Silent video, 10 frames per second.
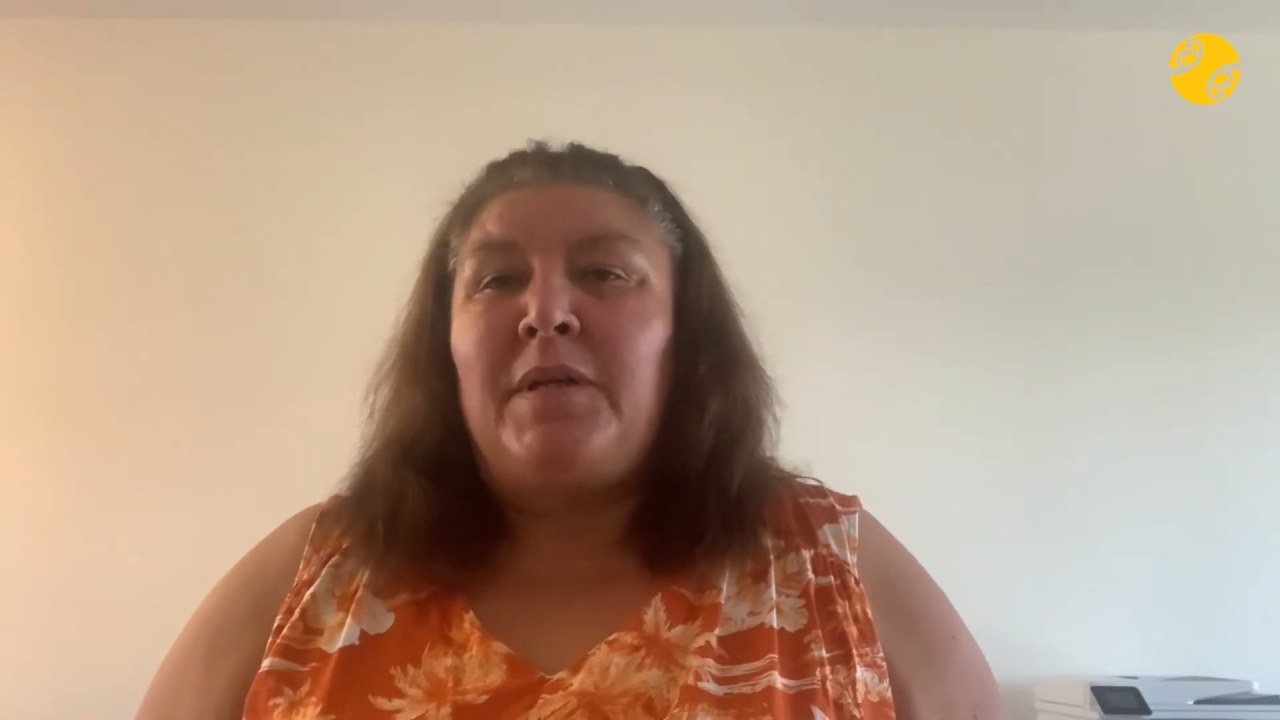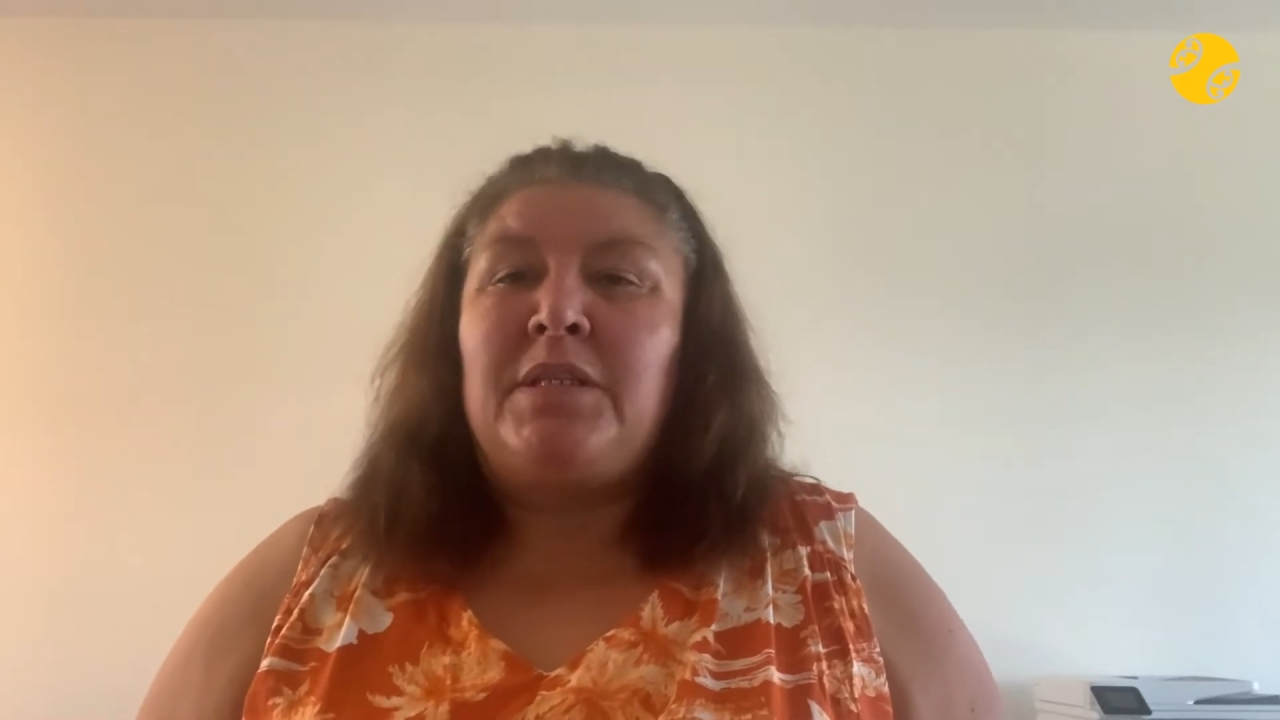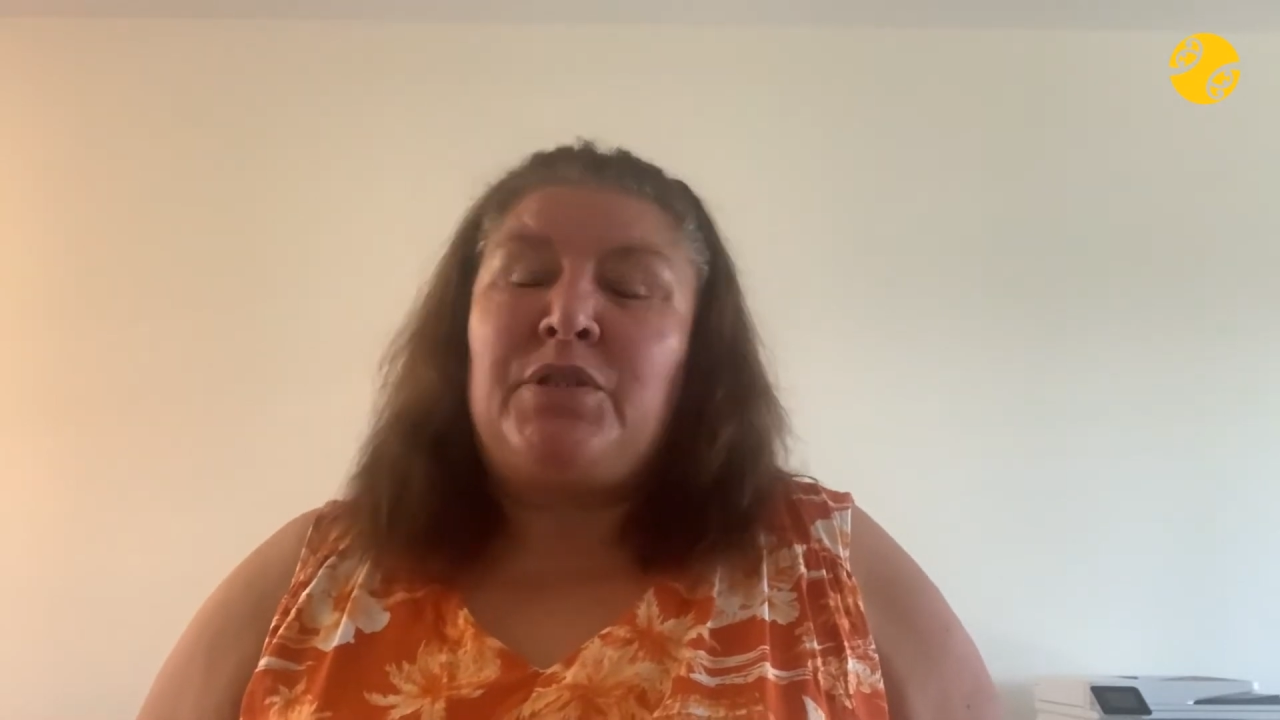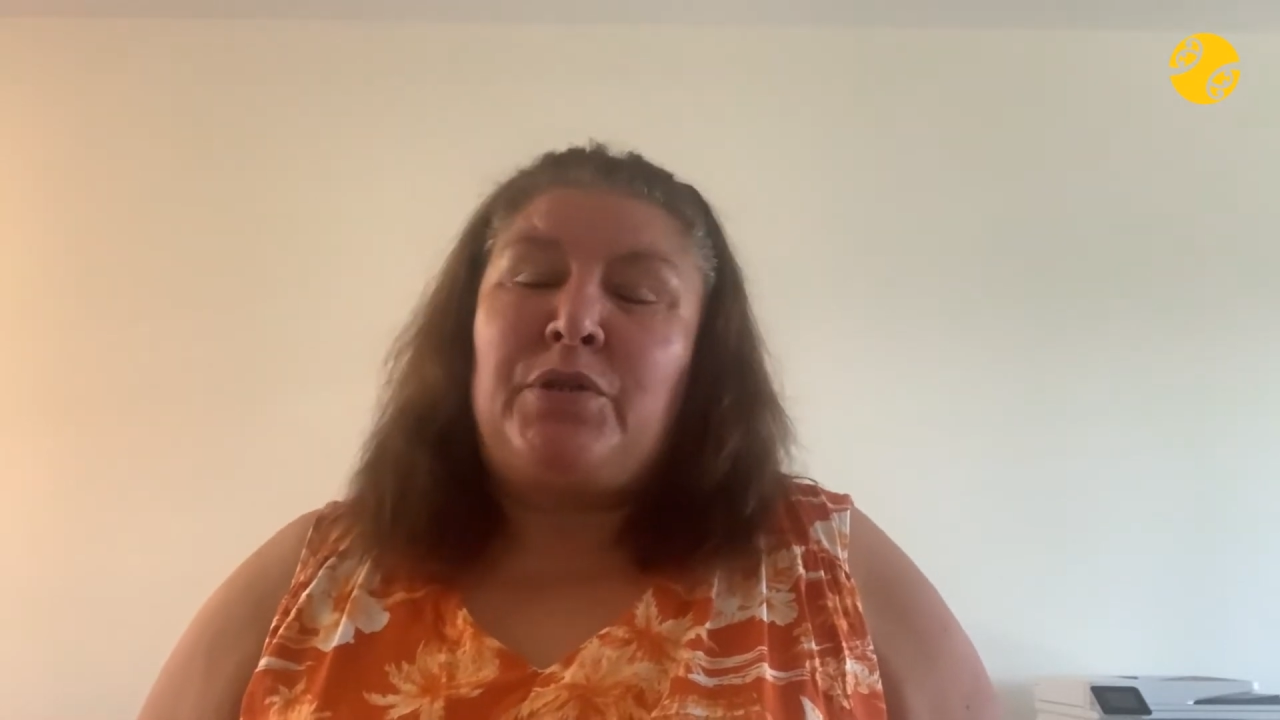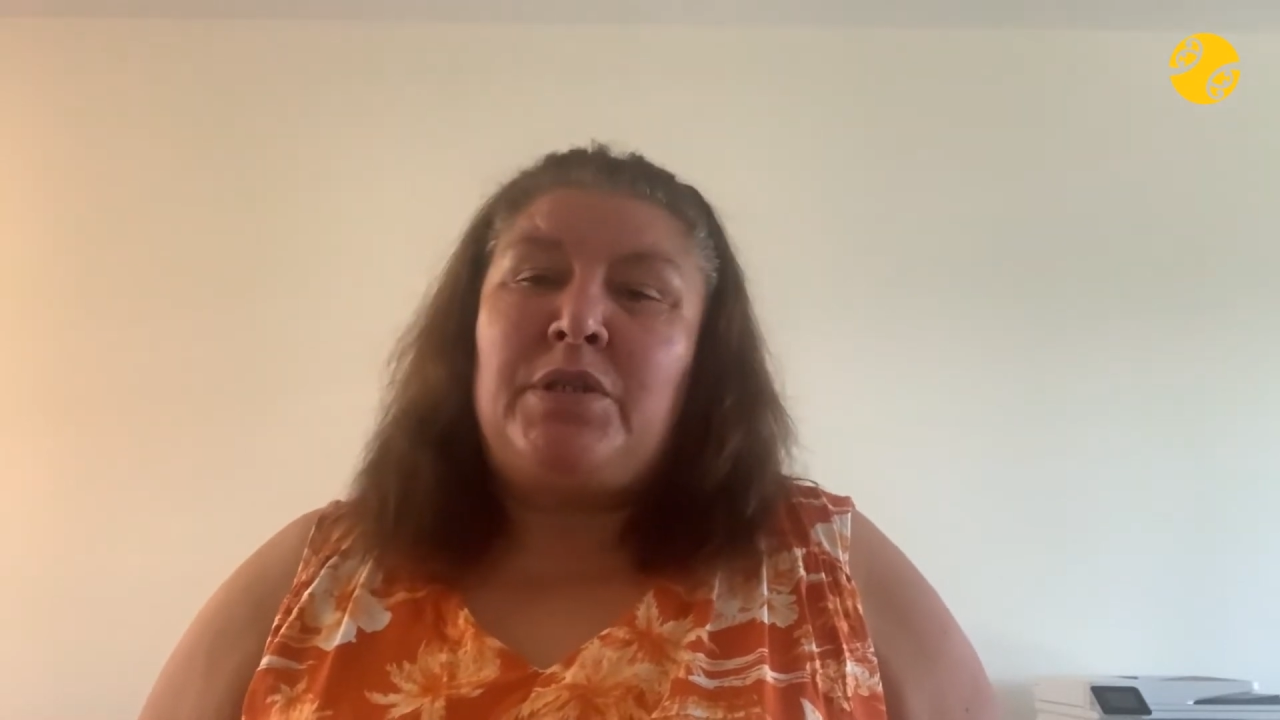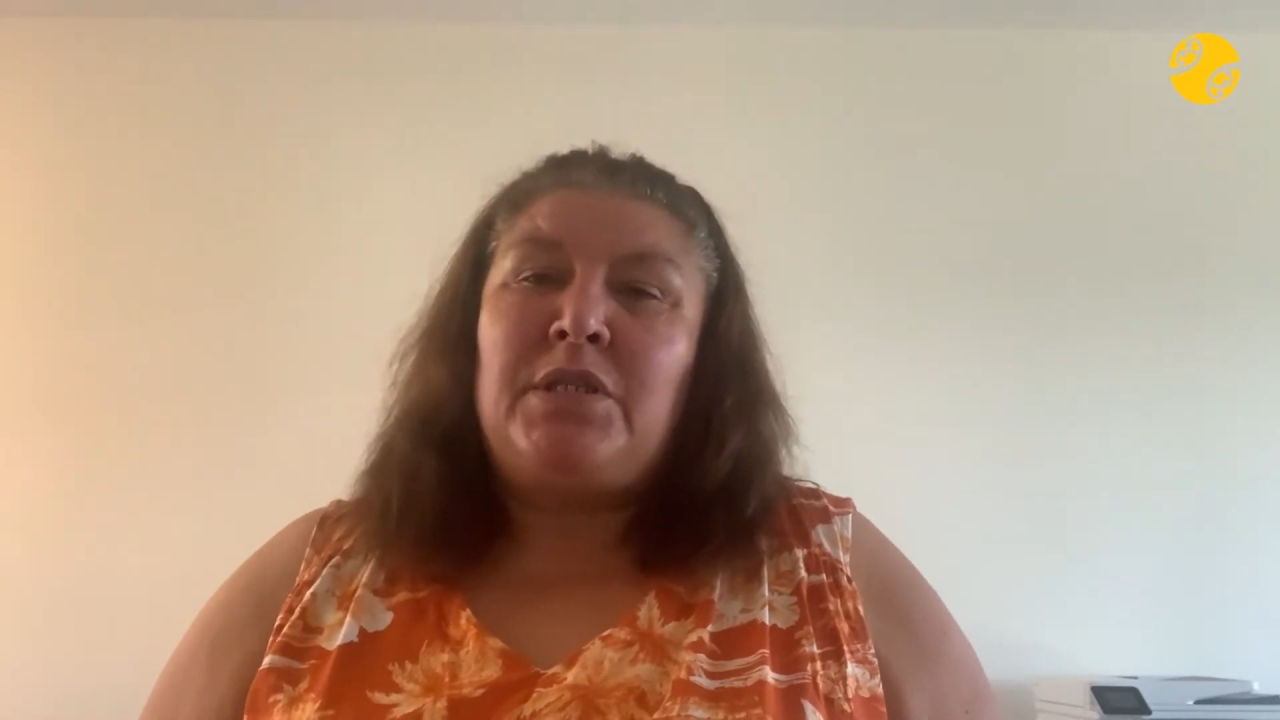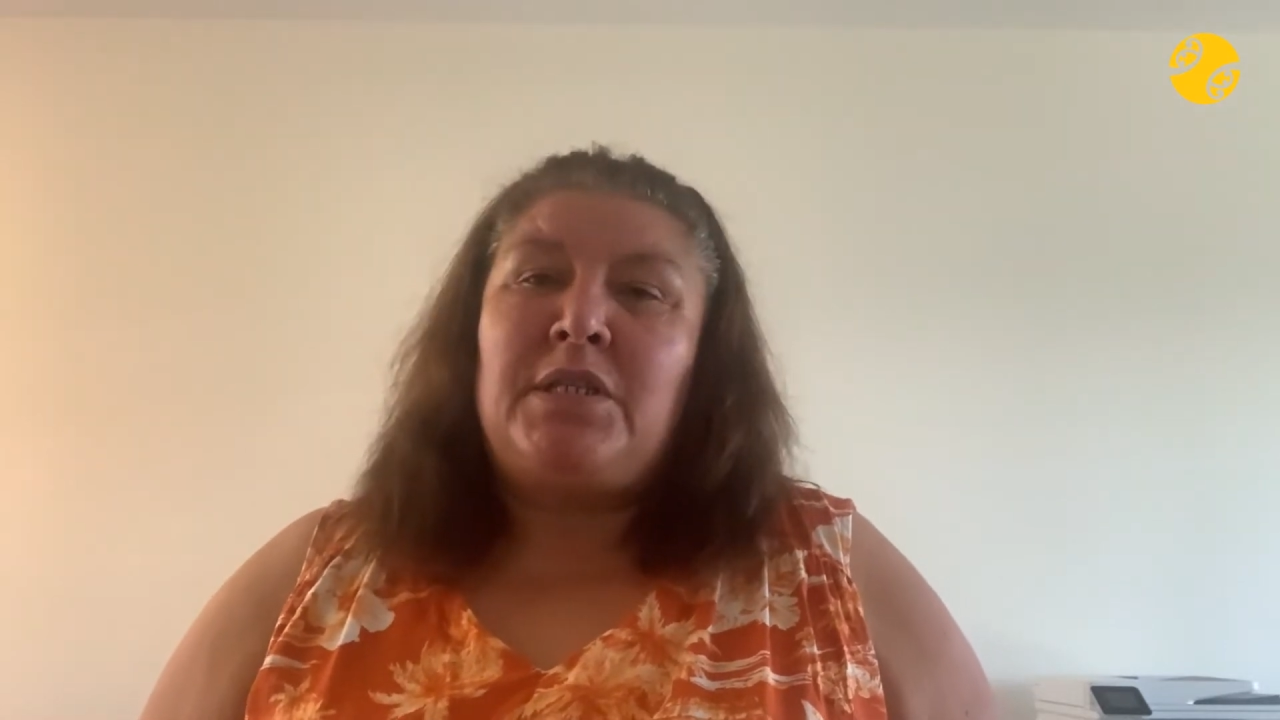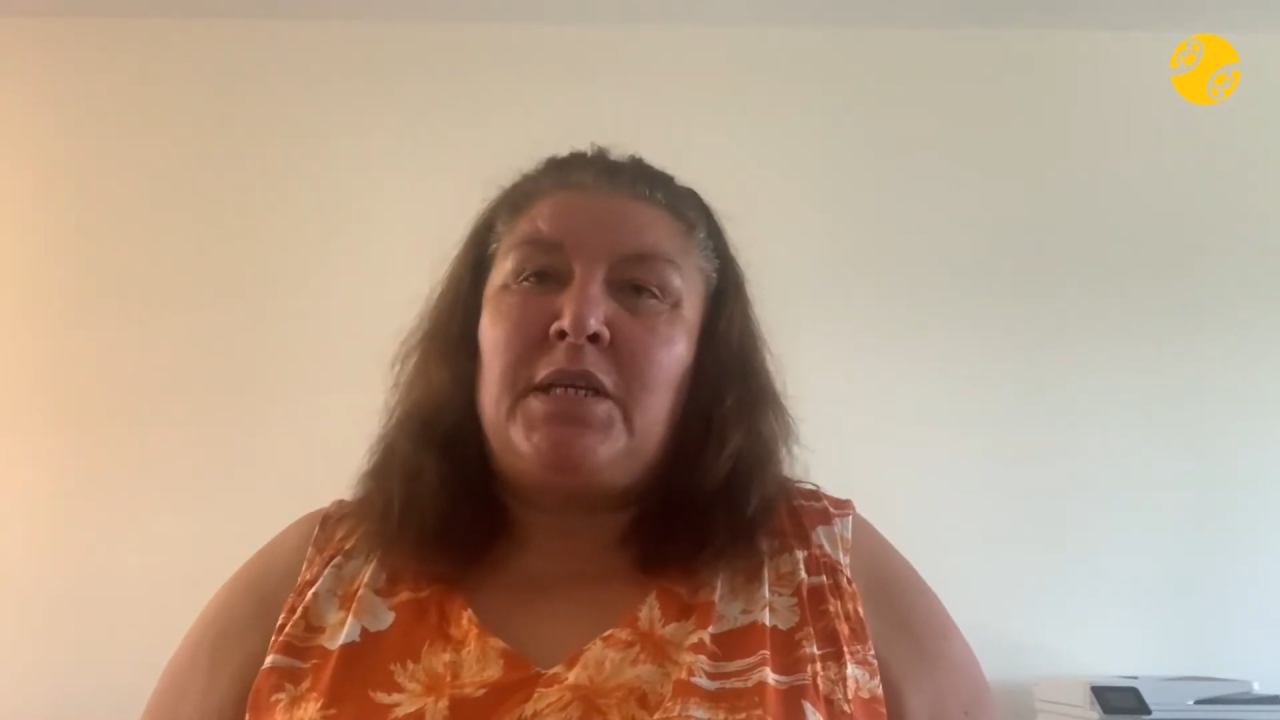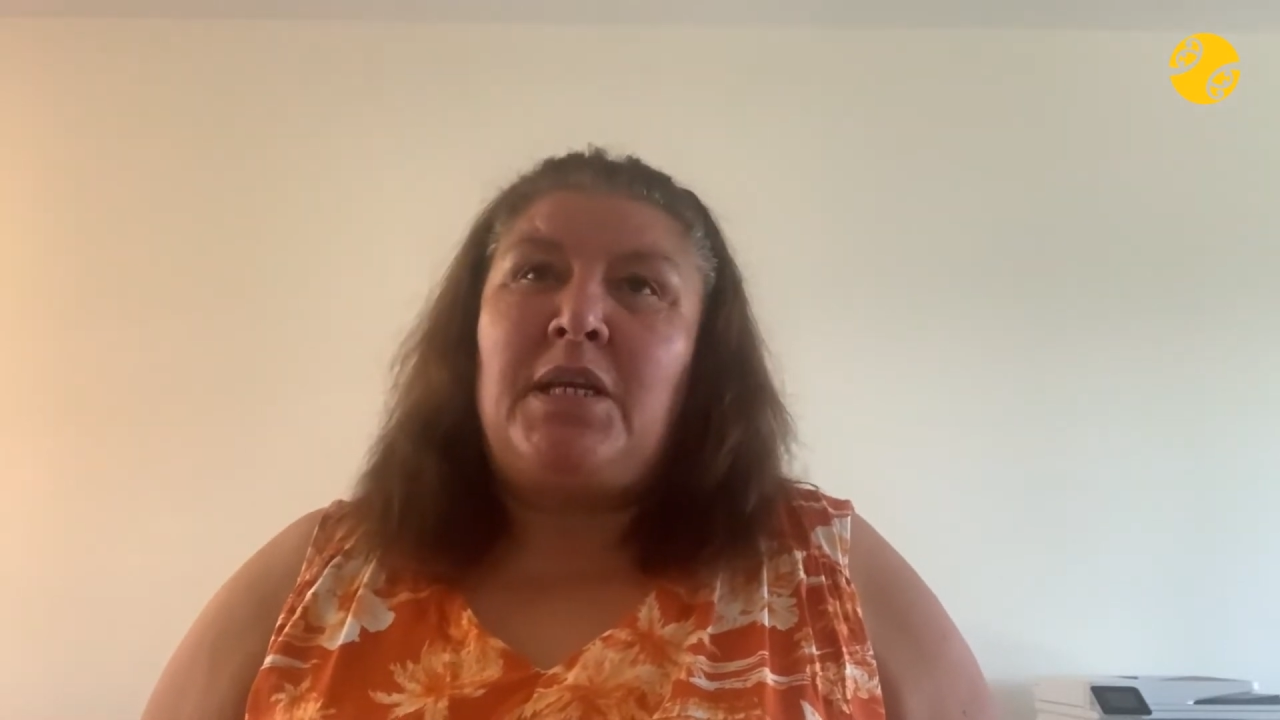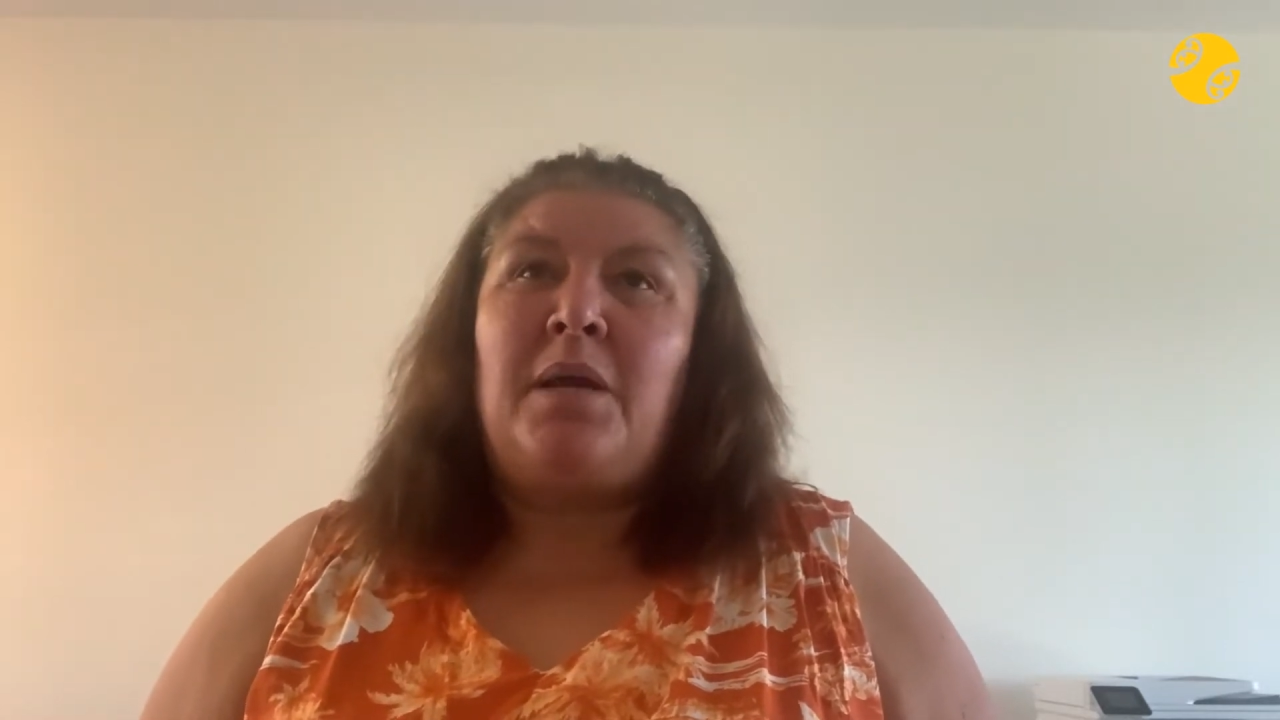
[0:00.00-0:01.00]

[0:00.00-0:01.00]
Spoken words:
uncertainty